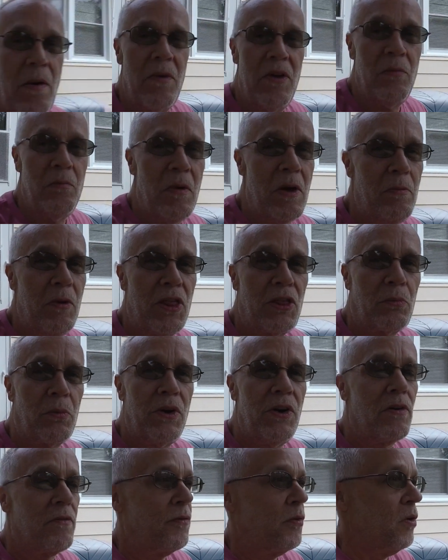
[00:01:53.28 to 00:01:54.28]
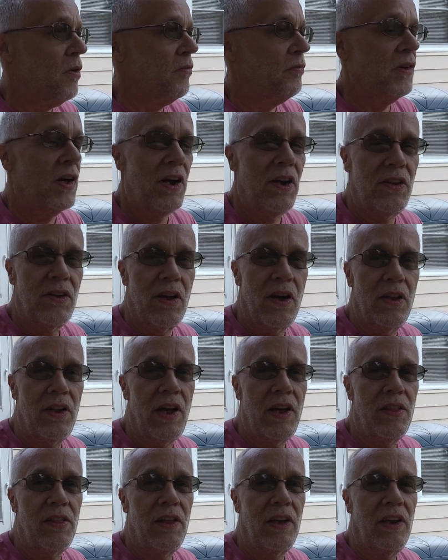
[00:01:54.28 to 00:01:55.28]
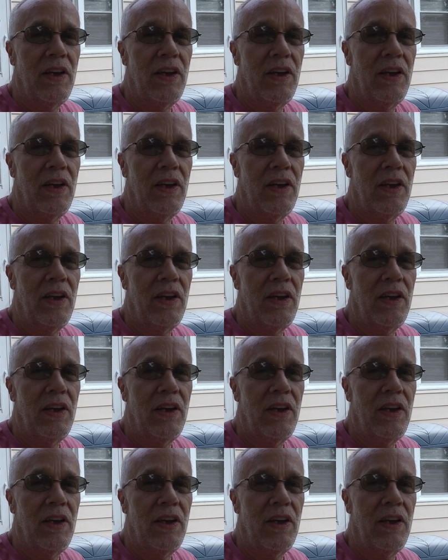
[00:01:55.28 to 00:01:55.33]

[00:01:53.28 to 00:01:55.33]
mean, maybe three or four flights on that thing.